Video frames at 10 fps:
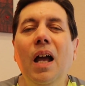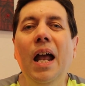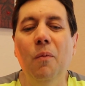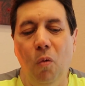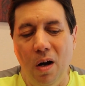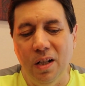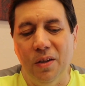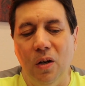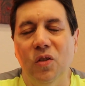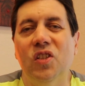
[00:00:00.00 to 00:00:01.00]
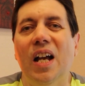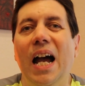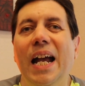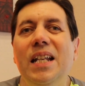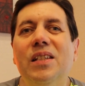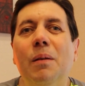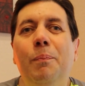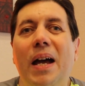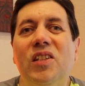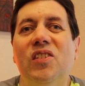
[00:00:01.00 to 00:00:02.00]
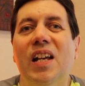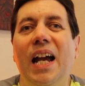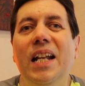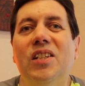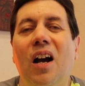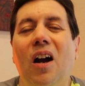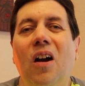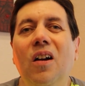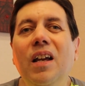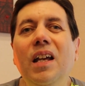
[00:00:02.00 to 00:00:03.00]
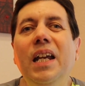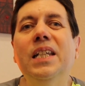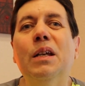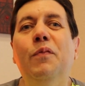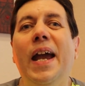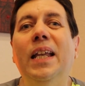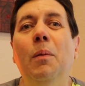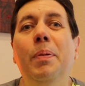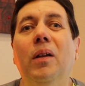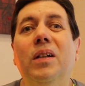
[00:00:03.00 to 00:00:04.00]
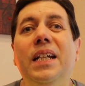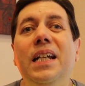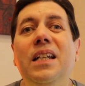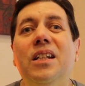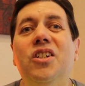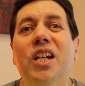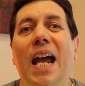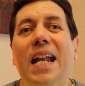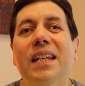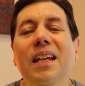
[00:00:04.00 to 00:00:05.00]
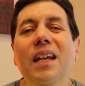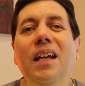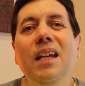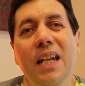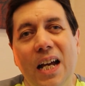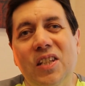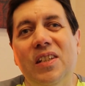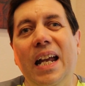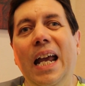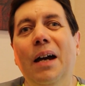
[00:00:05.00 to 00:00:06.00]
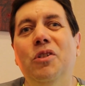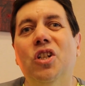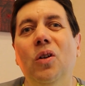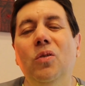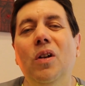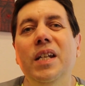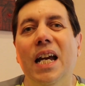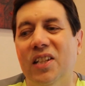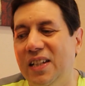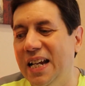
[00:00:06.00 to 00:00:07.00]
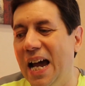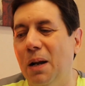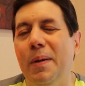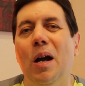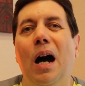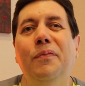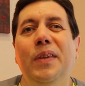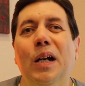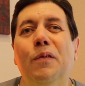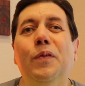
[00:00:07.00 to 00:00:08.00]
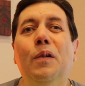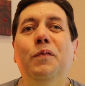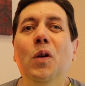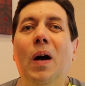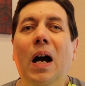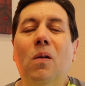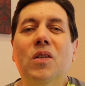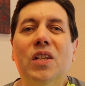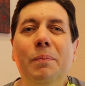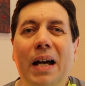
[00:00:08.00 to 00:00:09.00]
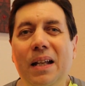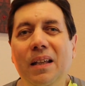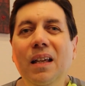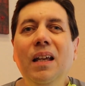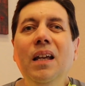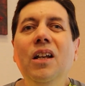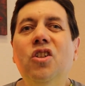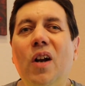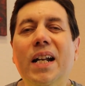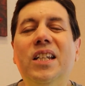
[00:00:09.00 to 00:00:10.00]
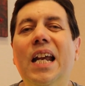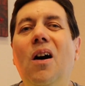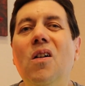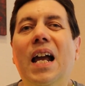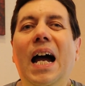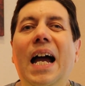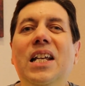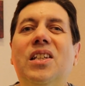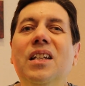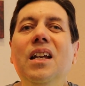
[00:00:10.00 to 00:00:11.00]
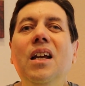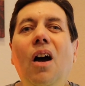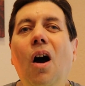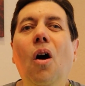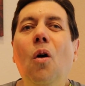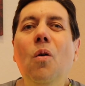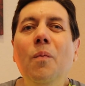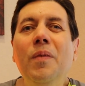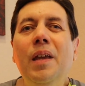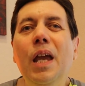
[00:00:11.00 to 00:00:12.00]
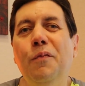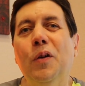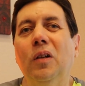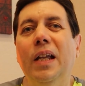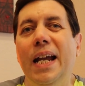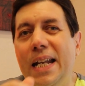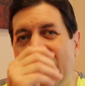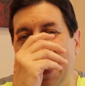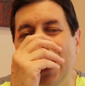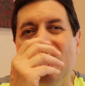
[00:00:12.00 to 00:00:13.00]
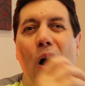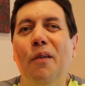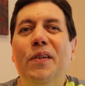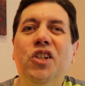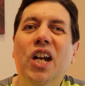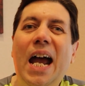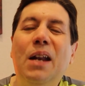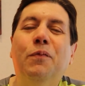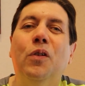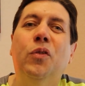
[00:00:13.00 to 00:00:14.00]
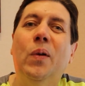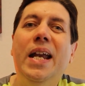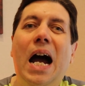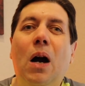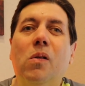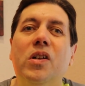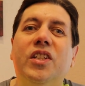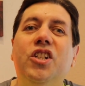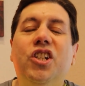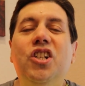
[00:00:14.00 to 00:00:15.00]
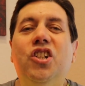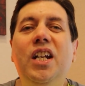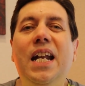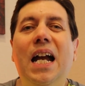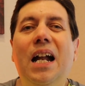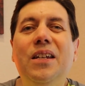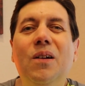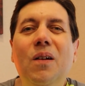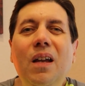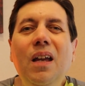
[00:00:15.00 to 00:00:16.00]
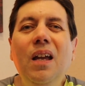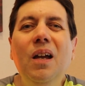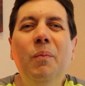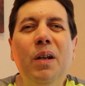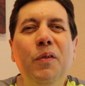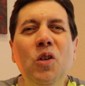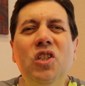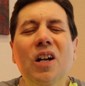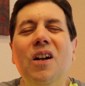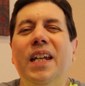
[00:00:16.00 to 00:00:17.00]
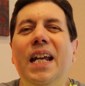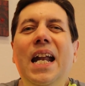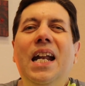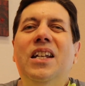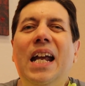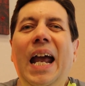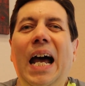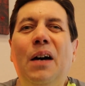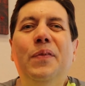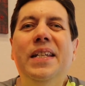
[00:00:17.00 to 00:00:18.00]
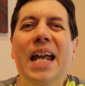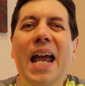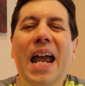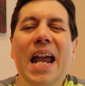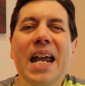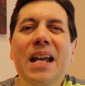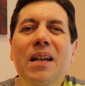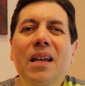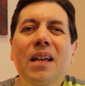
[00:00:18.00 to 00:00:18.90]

And one of those signs, the best signs is availability to chat. Yes, they have children. Yes, they got to be off there for a few hours. I'm not trying to tell guys, oh, if your lady is off a chat for 3 hours, is she cheating on you? But if you start getting to half a day,